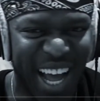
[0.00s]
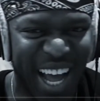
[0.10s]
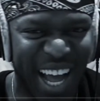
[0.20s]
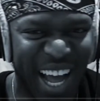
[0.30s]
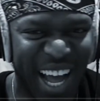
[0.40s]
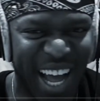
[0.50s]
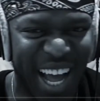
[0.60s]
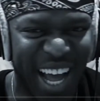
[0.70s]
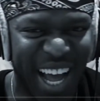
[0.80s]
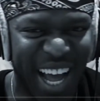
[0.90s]

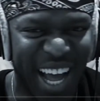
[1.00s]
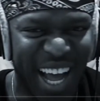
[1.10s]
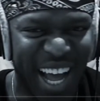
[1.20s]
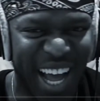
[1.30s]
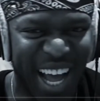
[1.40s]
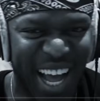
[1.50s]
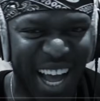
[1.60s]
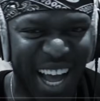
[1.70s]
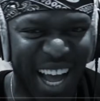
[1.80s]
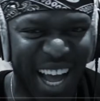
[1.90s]

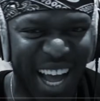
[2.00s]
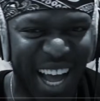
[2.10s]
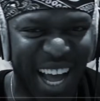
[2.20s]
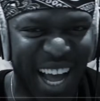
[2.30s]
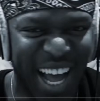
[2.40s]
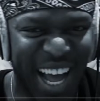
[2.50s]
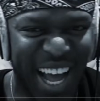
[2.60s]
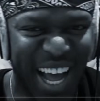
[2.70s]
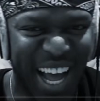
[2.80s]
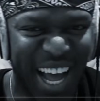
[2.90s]

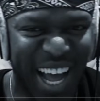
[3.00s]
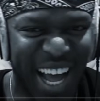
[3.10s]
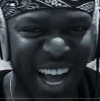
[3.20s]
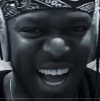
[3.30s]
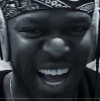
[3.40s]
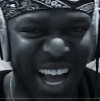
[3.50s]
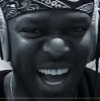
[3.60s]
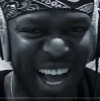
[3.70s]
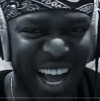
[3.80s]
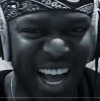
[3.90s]

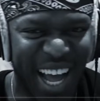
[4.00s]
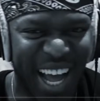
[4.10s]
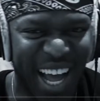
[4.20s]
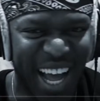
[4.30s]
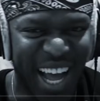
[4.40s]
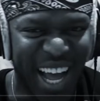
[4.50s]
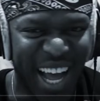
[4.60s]
(silent)